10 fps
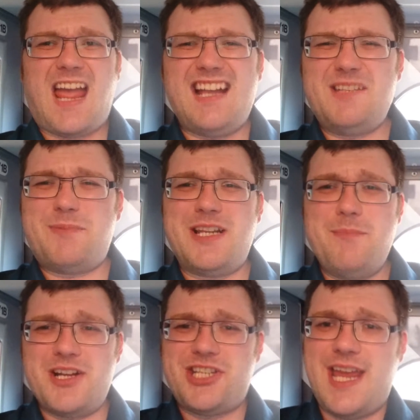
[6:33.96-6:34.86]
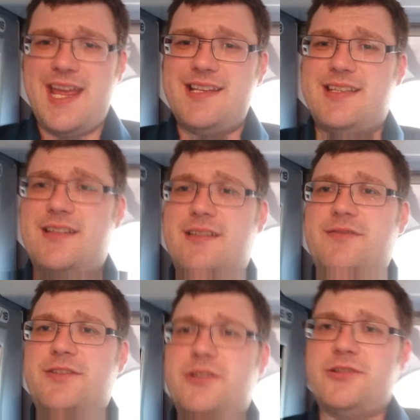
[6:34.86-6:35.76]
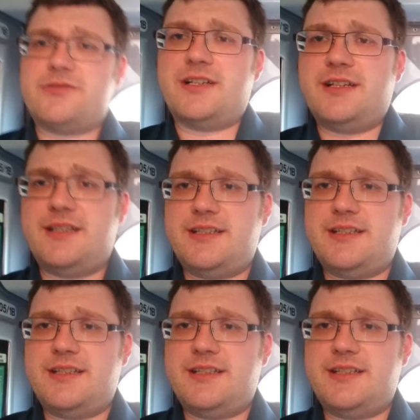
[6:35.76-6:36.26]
that's pretty much it for